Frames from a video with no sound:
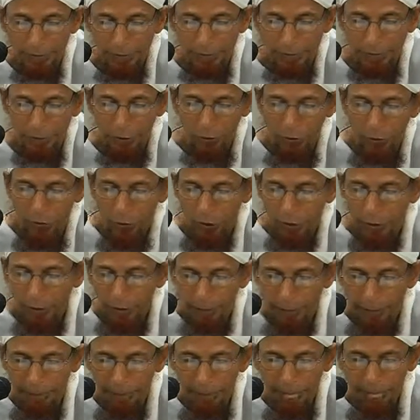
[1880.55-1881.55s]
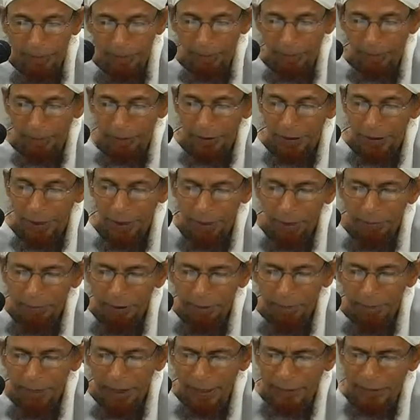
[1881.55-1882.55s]
the hawker. The
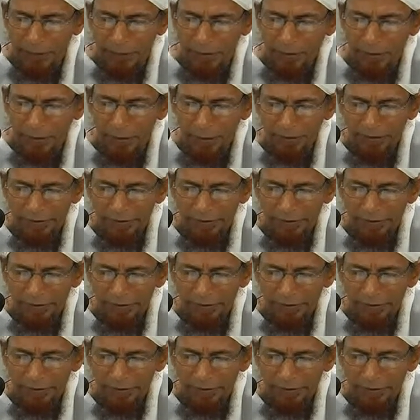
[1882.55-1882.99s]
other man